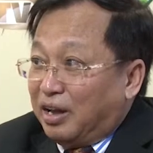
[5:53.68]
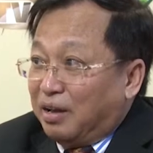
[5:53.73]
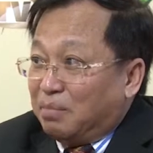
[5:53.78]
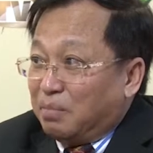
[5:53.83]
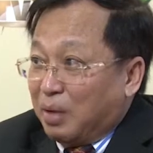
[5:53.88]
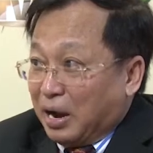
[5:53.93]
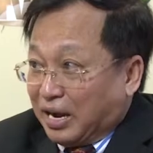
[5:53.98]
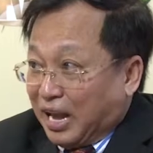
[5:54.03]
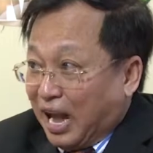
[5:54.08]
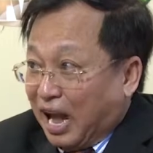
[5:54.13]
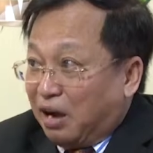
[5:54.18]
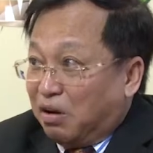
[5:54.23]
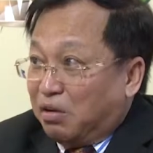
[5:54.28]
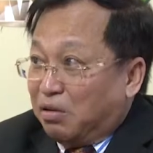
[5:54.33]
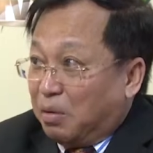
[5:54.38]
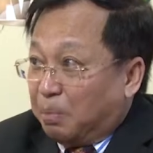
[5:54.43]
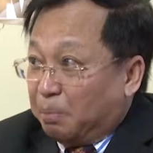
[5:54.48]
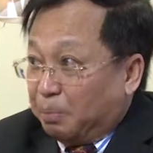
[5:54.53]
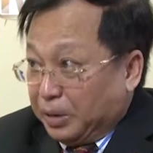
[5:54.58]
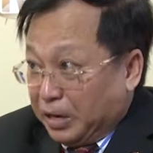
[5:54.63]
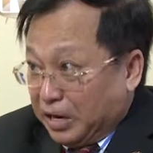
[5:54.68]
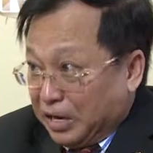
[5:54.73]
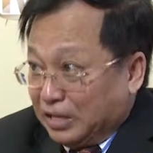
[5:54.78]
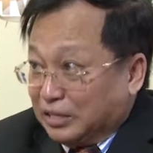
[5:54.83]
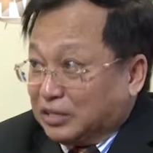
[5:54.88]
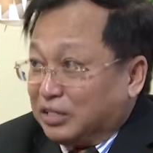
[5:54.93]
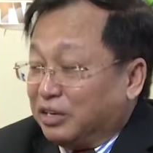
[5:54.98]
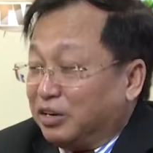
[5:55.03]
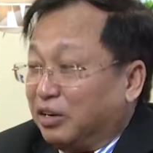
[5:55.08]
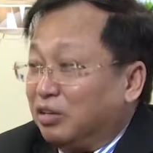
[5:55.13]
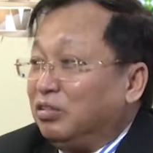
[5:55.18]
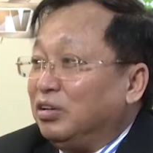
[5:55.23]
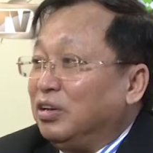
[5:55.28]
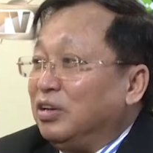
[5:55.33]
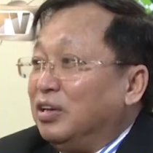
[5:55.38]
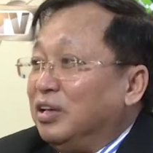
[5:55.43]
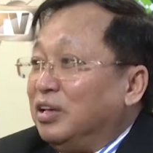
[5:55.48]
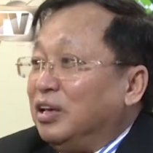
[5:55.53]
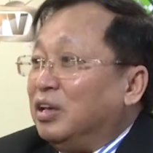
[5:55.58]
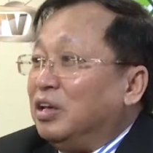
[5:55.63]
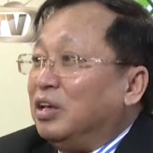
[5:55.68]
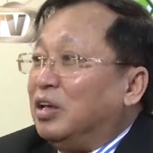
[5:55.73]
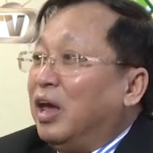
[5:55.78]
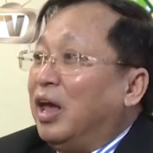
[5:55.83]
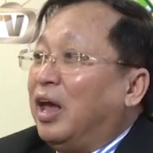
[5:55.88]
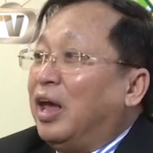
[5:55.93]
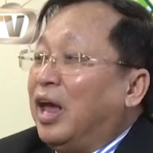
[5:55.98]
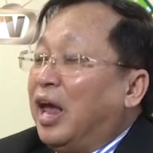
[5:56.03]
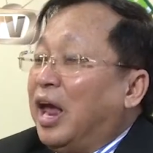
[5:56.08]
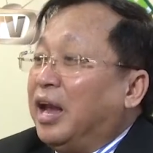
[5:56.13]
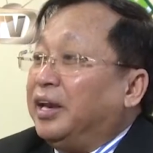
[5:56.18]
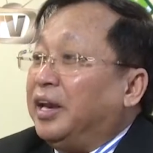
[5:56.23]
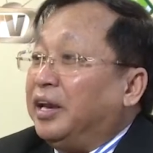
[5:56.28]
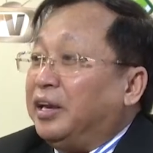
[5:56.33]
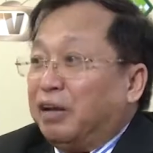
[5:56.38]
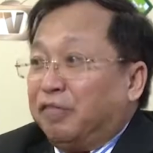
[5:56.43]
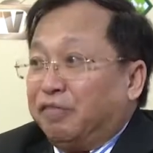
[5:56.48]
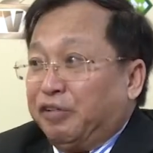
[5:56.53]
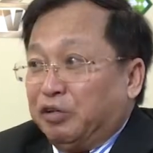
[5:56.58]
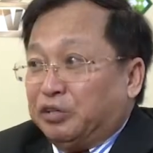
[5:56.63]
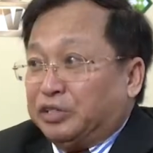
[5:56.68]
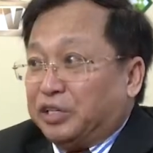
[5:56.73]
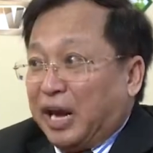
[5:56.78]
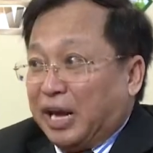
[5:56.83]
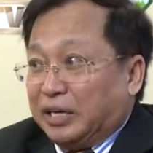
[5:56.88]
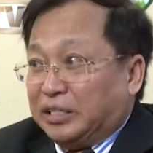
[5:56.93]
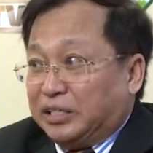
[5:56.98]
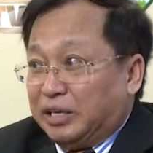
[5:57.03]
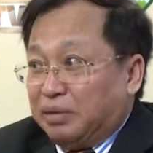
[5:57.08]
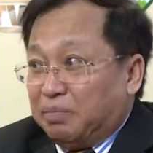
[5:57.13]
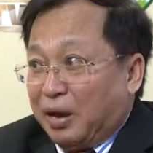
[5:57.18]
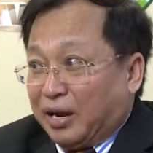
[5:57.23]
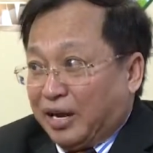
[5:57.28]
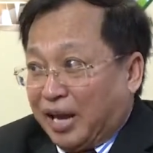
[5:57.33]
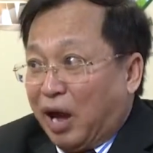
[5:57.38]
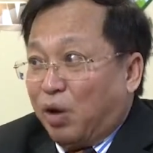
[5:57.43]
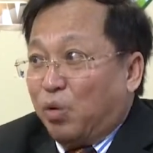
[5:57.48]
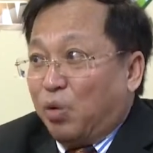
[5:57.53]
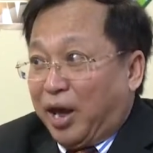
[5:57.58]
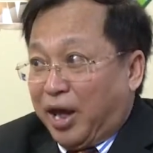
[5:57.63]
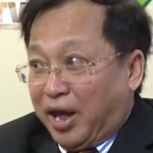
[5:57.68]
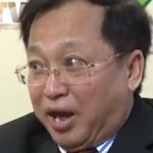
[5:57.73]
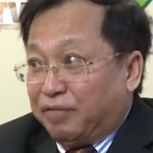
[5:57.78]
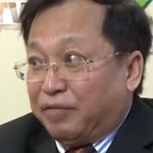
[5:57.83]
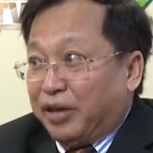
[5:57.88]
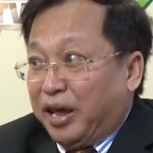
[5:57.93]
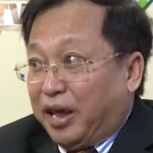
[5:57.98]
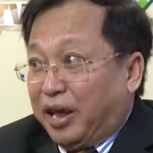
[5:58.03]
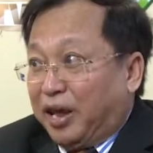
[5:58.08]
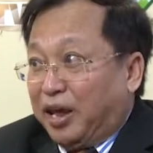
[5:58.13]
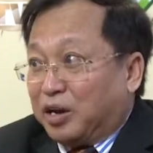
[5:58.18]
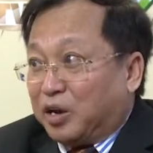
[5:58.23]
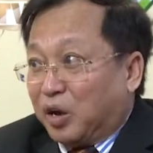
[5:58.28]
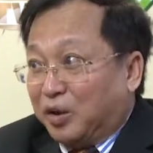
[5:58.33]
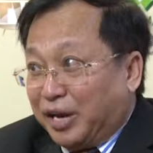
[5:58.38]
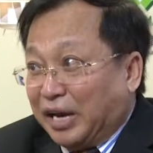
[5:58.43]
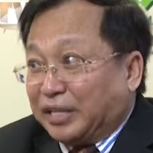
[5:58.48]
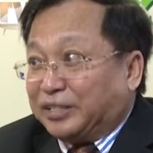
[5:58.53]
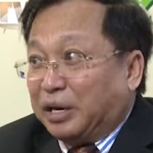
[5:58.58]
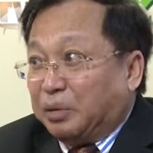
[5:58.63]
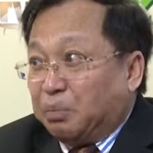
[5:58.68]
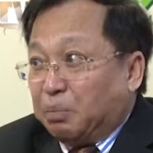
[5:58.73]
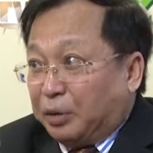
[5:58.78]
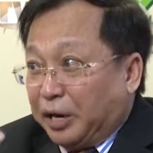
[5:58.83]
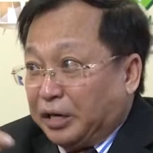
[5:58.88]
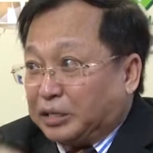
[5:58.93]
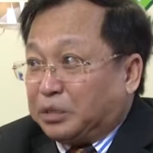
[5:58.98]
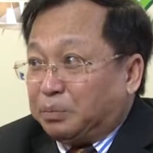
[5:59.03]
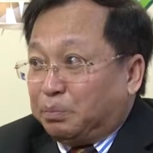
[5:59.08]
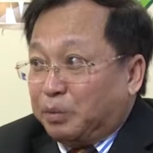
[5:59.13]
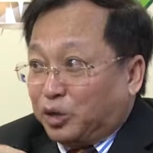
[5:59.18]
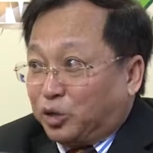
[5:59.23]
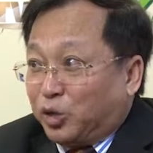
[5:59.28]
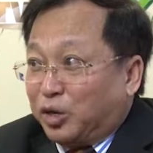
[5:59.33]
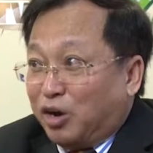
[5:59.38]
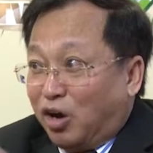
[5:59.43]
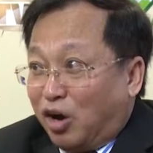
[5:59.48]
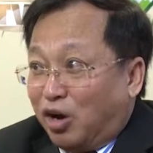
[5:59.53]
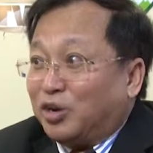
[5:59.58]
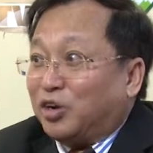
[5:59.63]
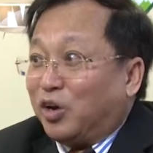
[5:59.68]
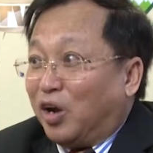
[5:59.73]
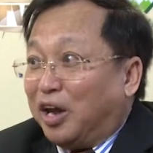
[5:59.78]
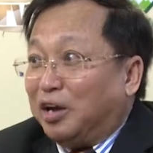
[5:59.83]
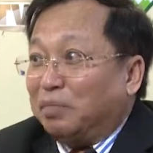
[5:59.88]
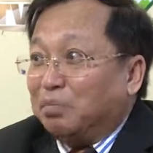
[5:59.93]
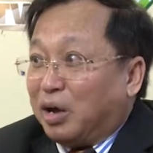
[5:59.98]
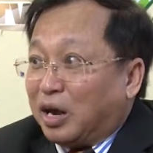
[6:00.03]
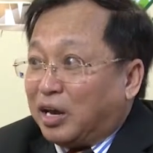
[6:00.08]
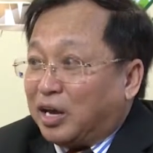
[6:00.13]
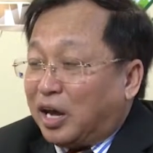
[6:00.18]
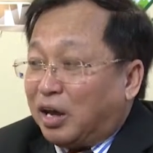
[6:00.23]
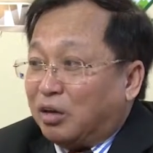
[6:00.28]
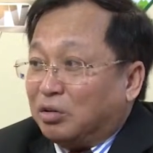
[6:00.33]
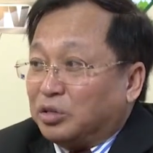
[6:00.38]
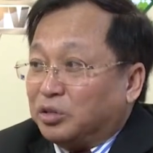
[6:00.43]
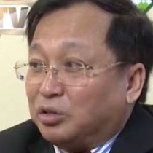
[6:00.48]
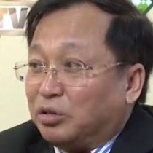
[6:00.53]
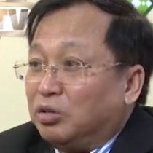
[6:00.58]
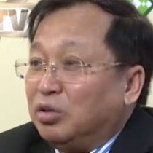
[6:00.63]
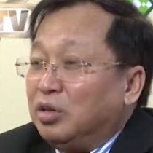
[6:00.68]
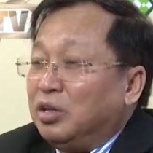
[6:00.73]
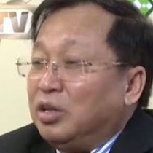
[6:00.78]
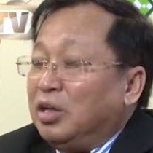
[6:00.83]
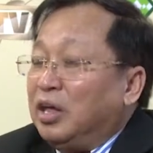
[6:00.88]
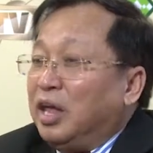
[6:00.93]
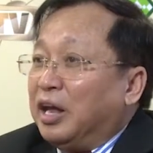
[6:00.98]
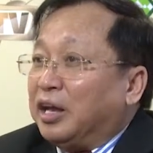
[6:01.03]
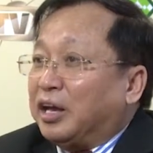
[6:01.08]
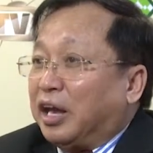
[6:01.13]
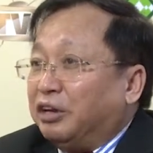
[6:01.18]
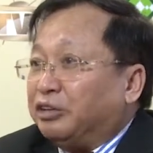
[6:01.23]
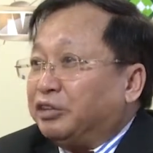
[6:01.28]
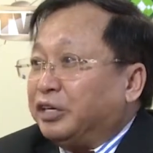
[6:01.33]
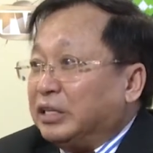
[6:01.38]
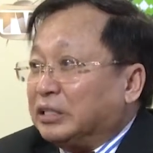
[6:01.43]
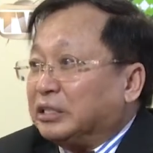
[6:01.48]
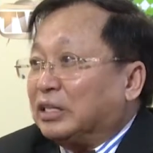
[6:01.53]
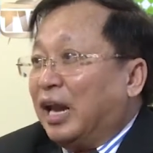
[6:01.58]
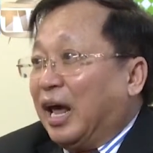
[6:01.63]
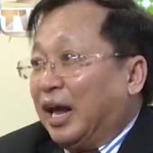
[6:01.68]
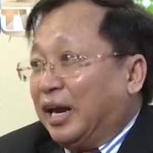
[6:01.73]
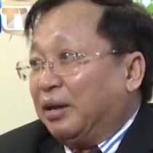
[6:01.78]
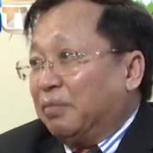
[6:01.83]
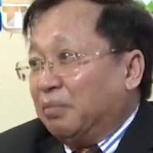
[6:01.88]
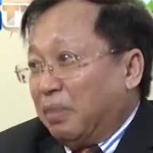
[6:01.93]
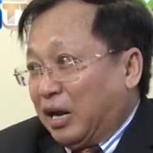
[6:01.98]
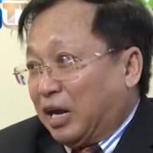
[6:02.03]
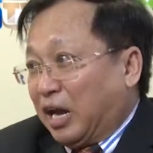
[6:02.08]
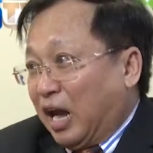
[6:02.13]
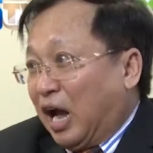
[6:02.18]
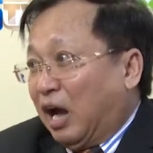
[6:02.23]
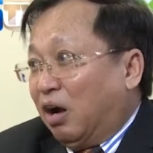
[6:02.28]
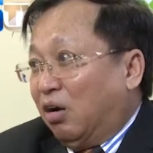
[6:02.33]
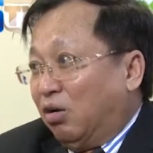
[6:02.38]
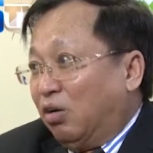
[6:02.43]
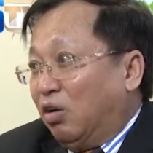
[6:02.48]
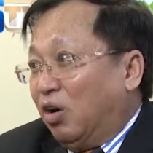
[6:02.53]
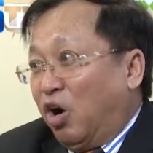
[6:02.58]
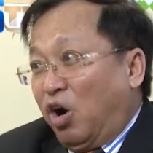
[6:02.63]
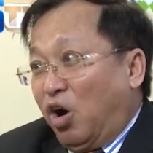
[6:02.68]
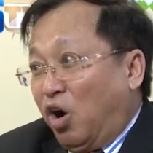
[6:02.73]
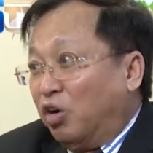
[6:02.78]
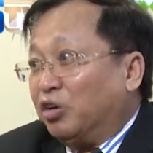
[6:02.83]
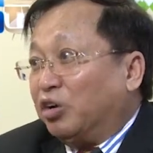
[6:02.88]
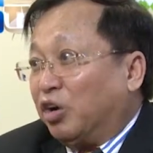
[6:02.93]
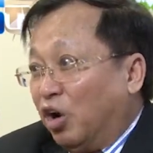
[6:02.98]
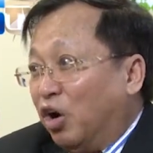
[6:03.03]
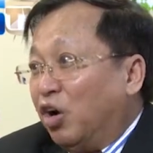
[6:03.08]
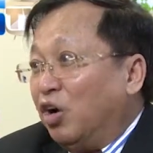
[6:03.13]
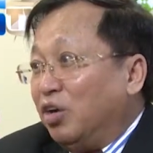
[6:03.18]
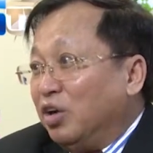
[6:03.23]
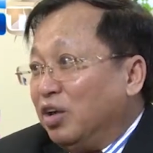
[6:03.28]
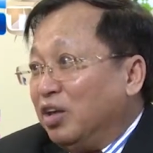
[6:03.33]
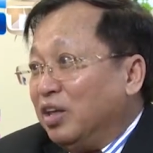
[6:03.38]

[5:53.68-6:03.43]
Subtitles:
Macau piers. And in the future, I see Macau will have a connecting bridge between Hong Kong and Macau. So countries like Macau or Hong Kong